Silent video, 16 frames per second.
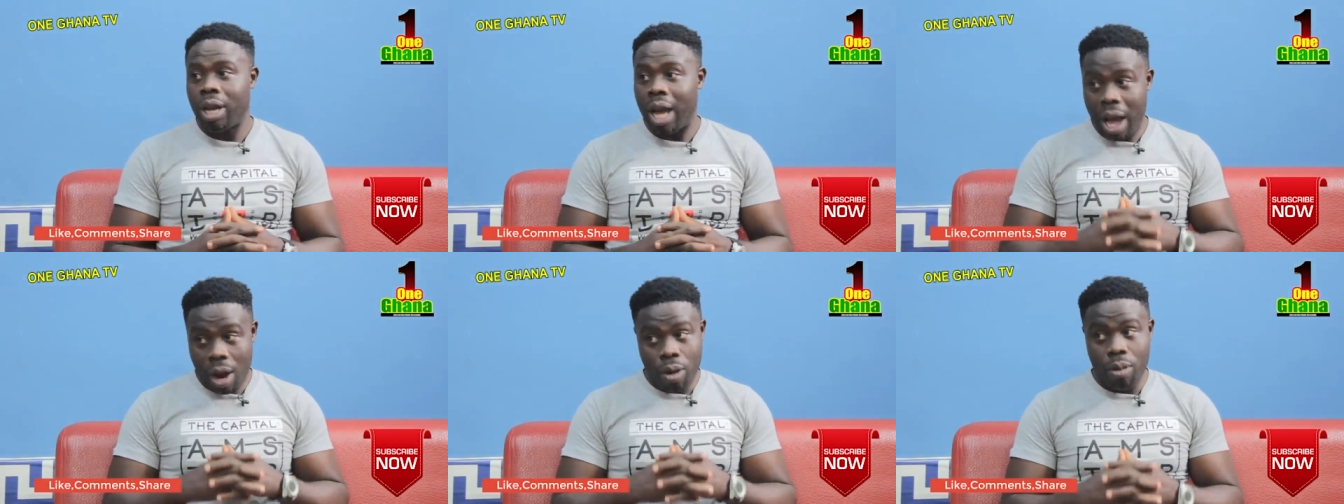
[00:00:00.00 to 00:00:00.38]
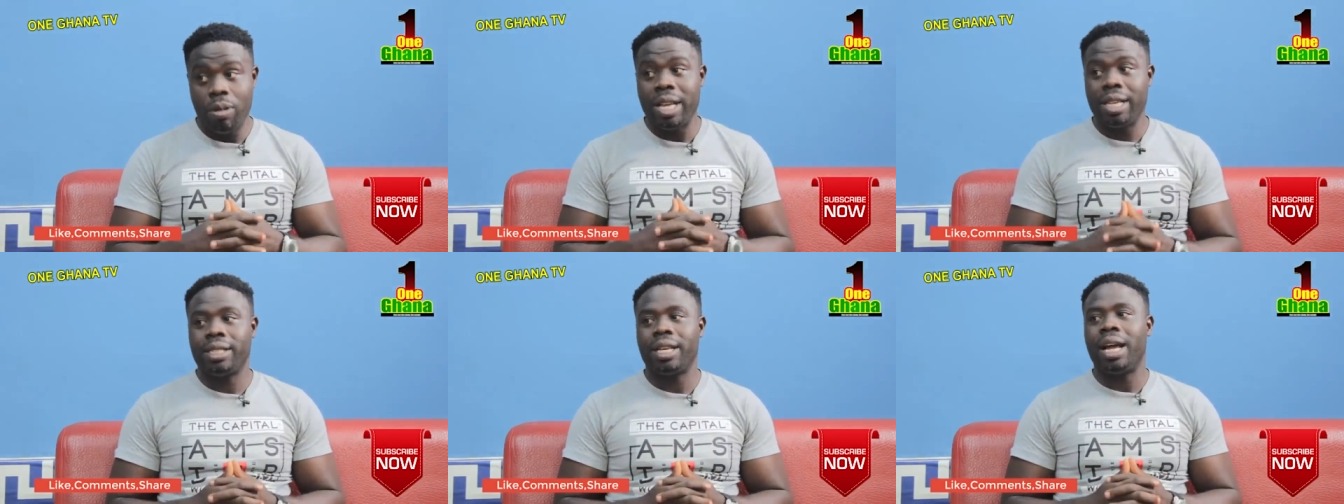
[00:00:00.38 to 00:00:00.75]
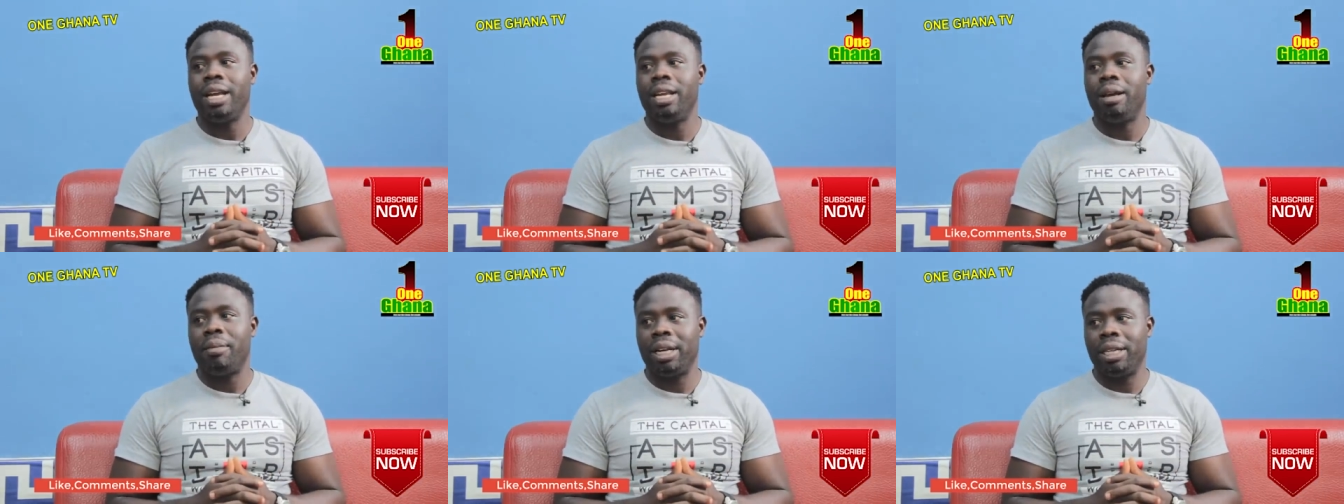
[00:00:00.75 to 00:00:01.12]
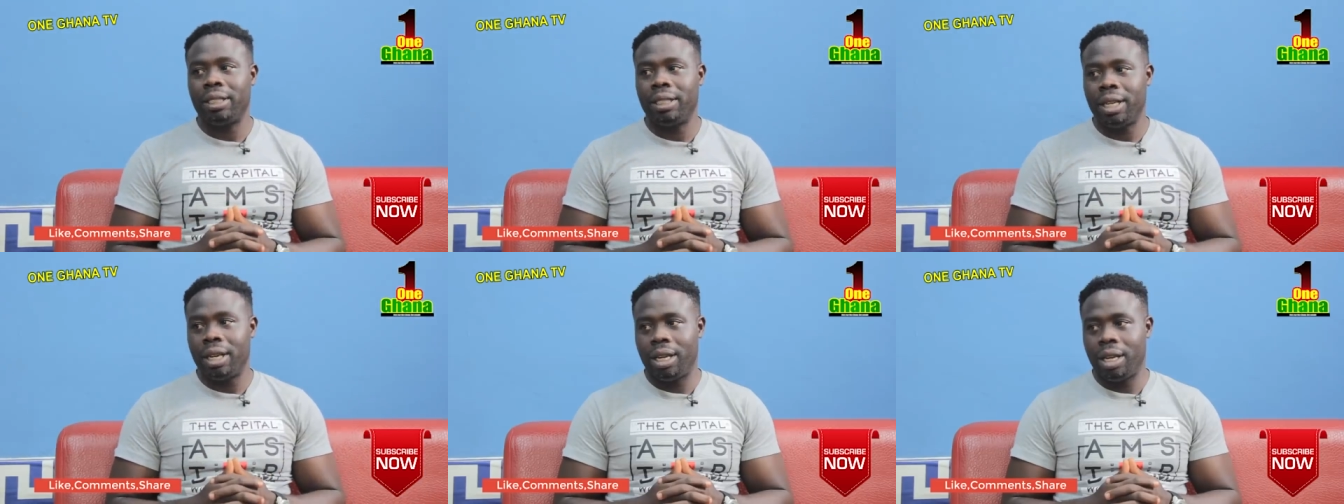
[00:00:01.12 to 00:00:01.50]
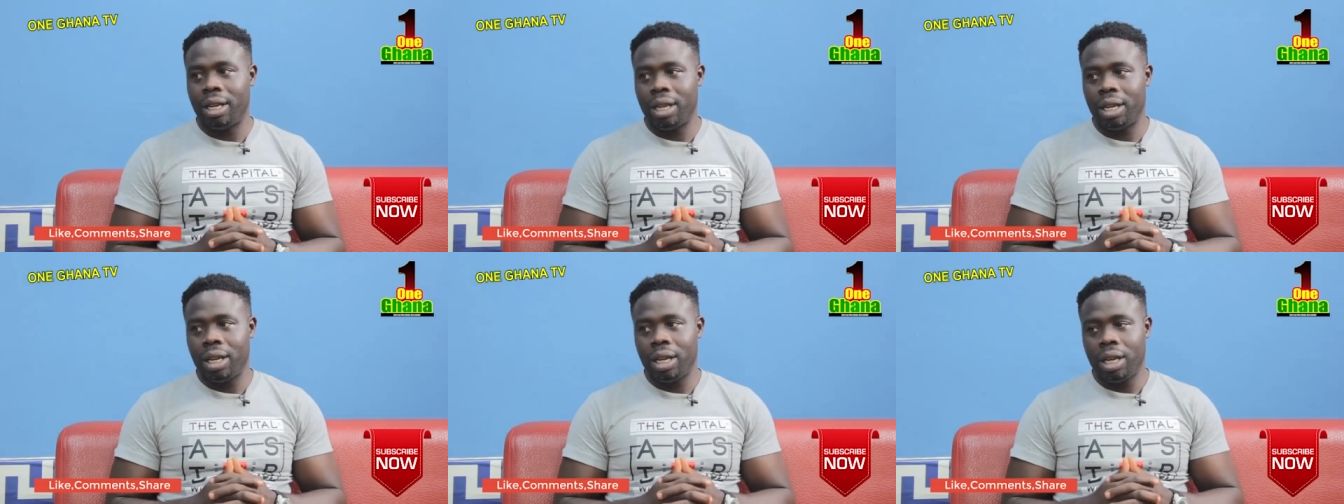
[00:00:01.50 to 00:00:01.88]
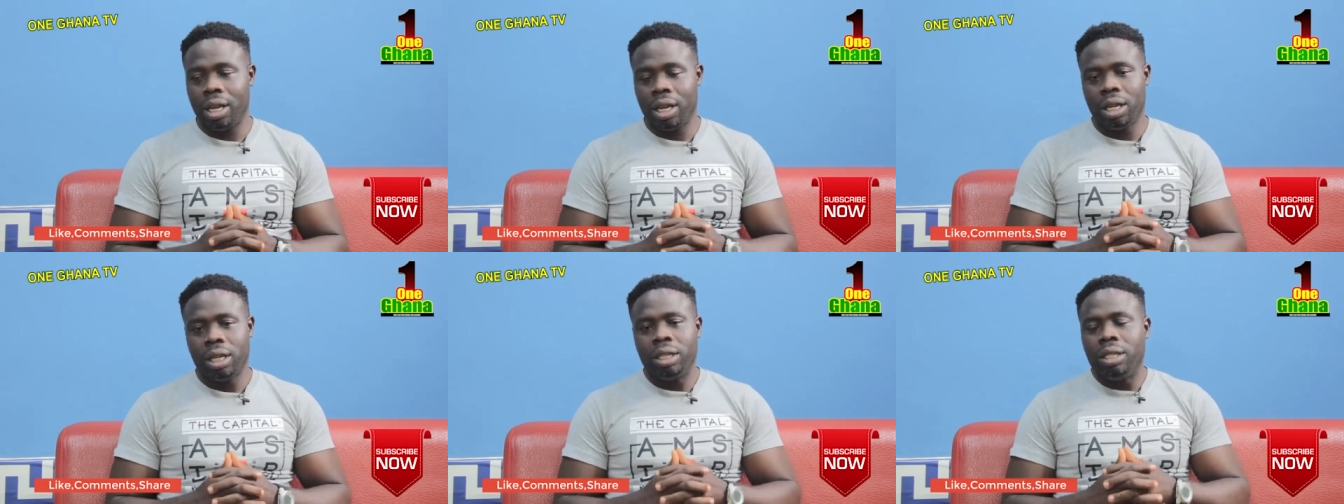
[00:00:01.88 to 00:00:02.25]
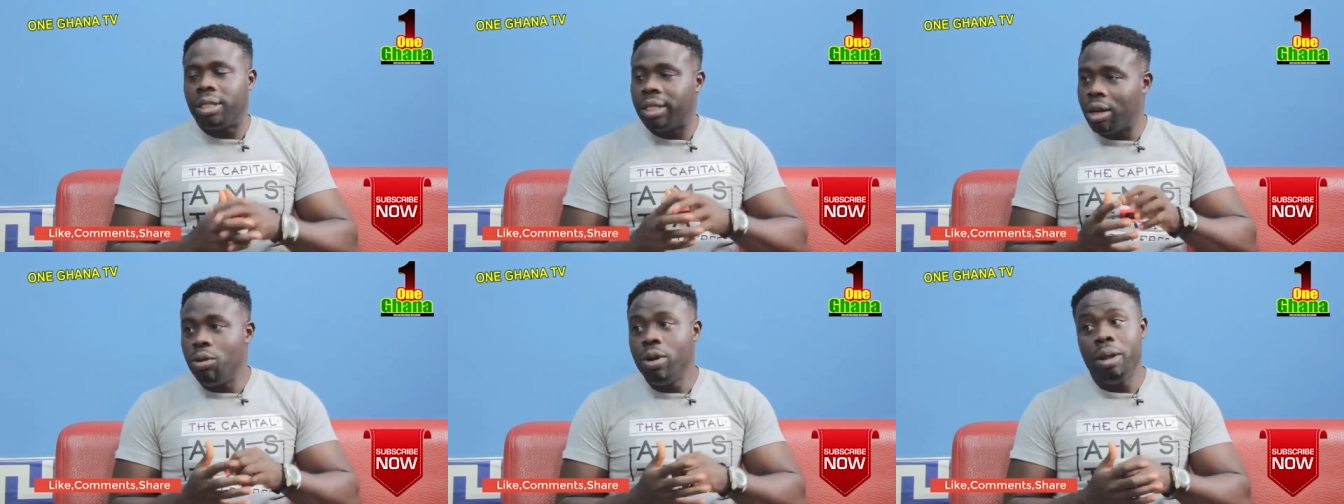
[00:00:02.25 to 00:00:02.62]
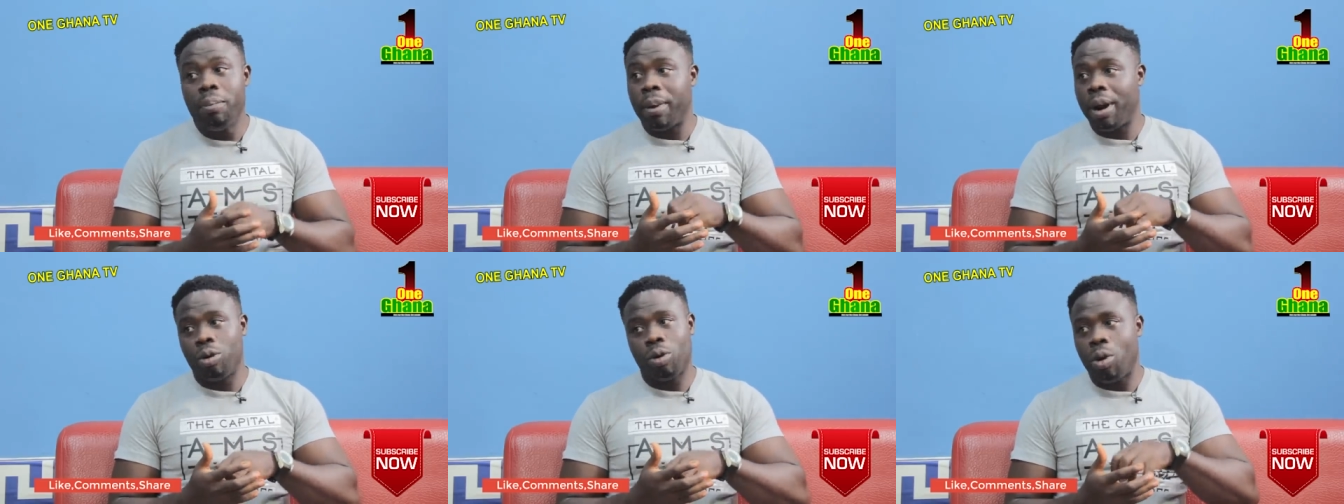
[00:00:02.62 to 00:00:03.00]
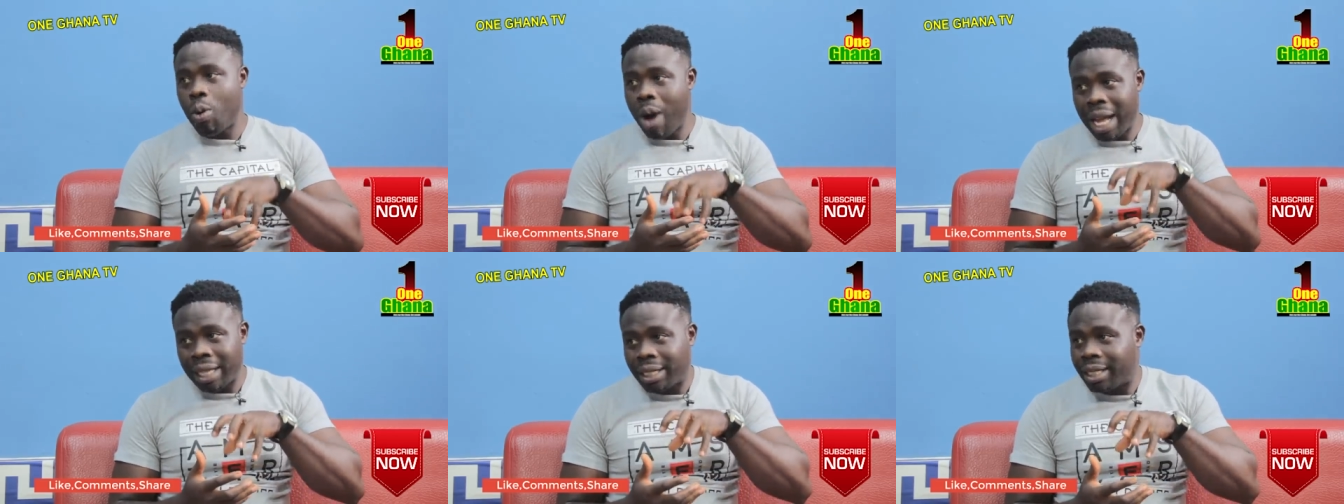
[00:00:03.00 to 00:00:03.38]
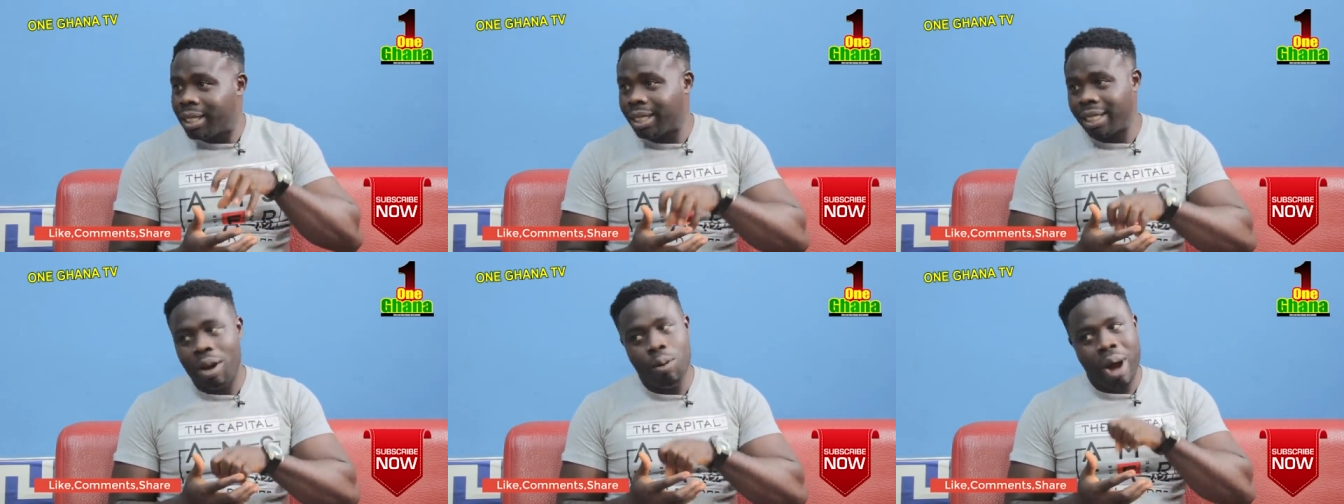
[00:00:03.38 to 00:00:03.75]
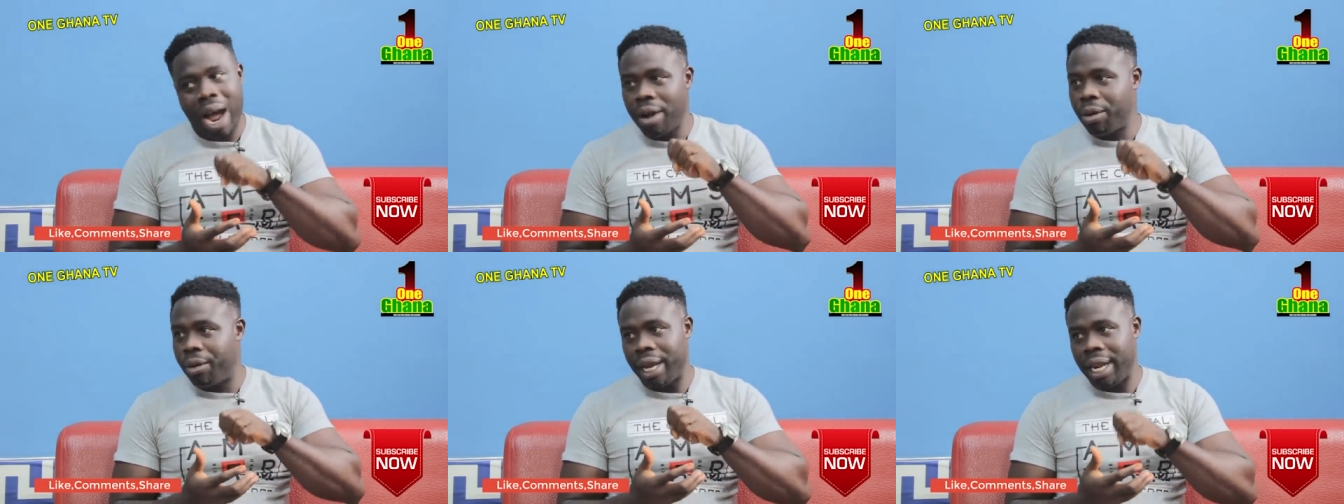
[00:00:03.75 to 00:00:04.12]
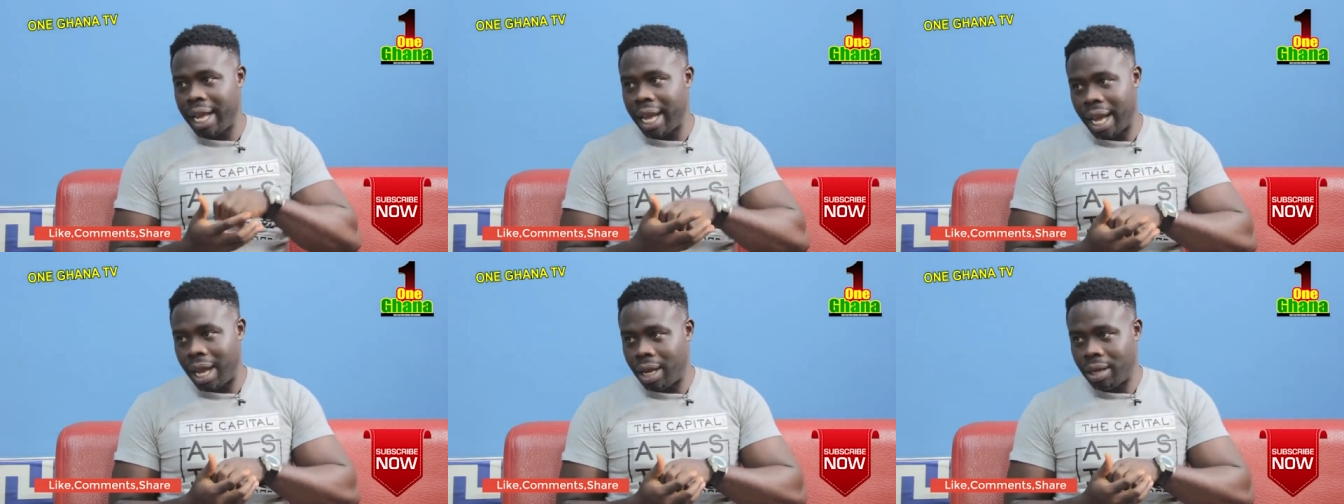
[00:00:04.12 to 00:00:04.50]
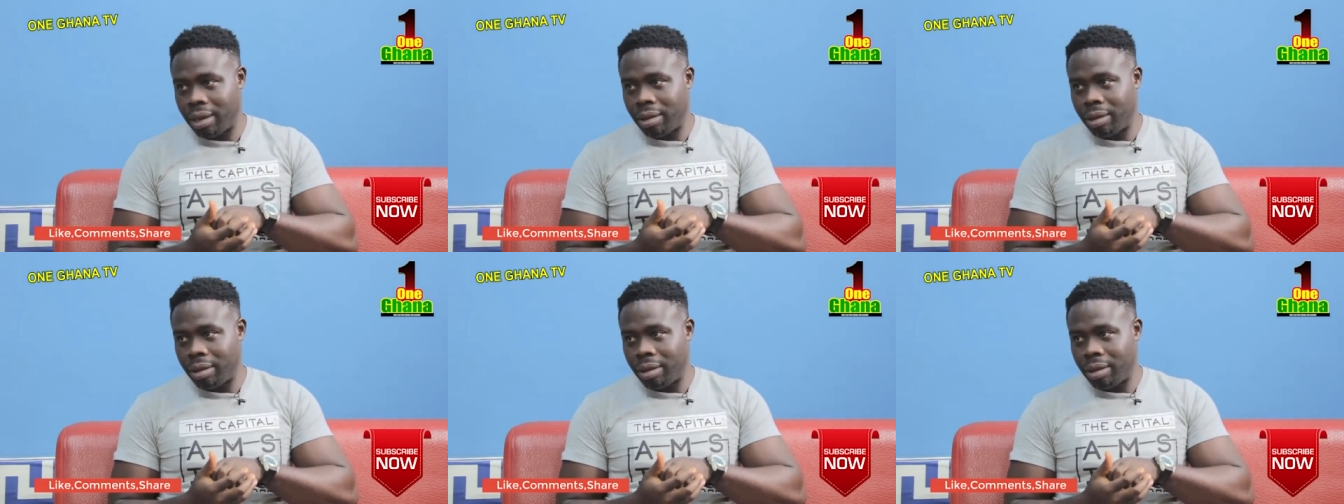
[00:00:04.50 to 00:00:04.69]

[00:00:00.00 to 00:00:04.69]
Oh, yes, I near man say. So, only Pacro once, sour junior.